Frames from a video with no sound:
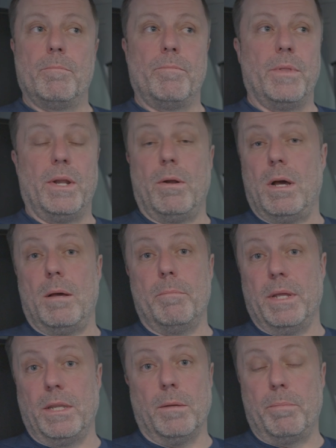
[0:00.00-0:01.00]
There are
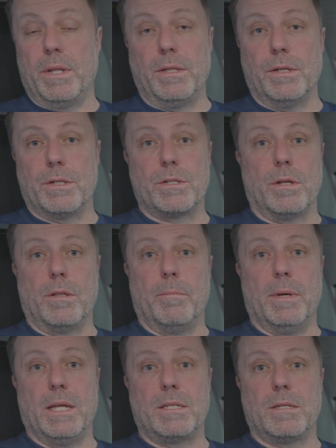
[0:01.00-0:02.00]
many opinions on the
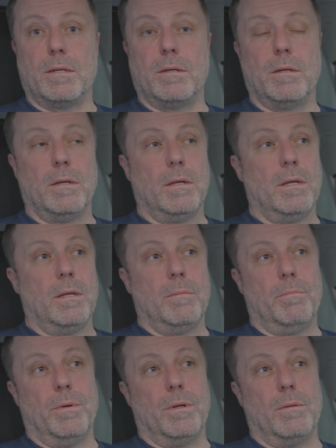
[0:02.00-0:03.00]
matter,
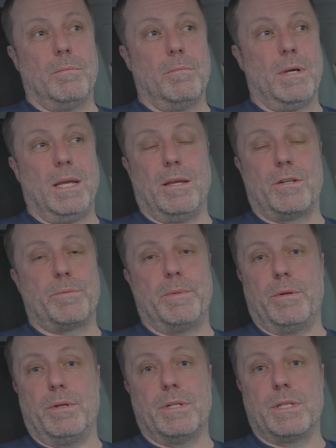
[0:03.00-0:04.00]
but my
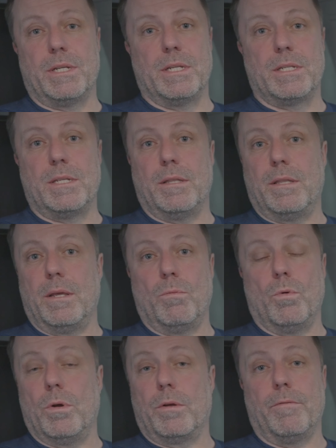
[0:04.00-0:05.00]
experience is that they
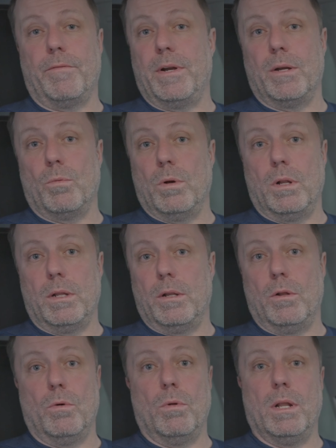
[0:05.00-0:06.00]
work very well
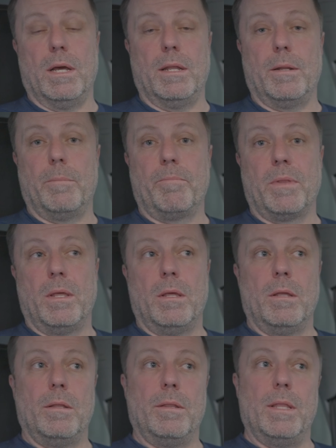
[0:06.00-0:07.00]
in low light.
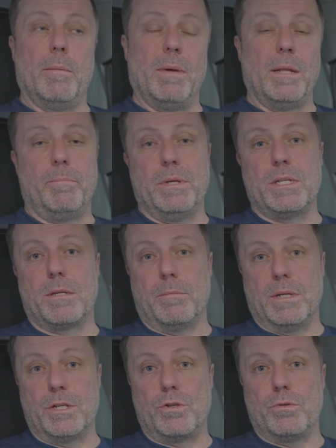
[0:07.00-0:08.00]
There might be some
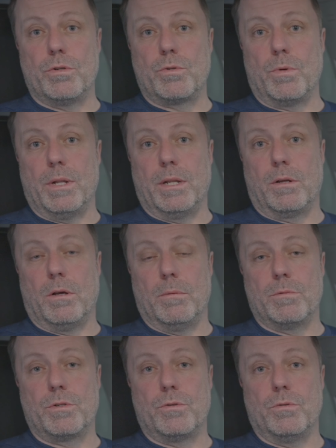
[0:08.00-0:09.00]
issues when it
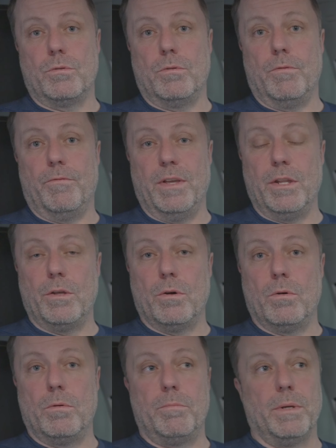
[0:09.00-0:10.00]
comes to
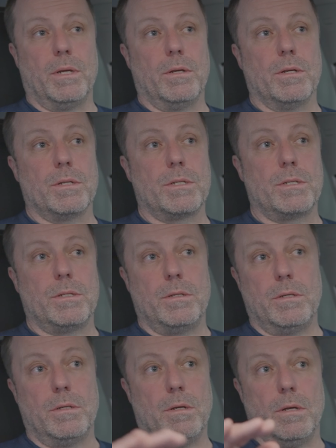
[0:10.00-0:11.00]
video
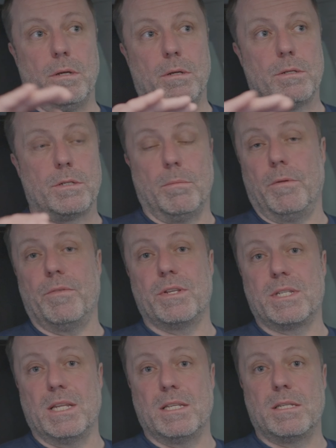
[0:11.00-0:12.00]
because some of the
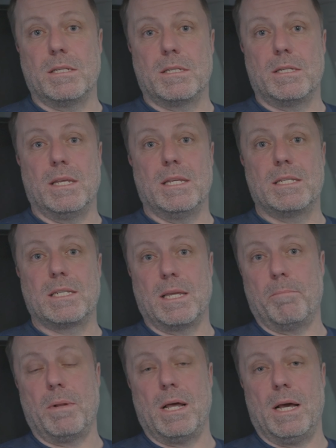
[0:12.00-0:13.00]
sensors, they
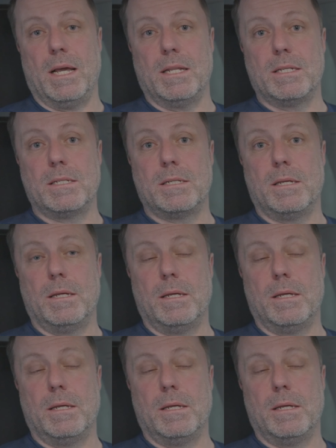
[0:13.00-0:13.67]
skip lines,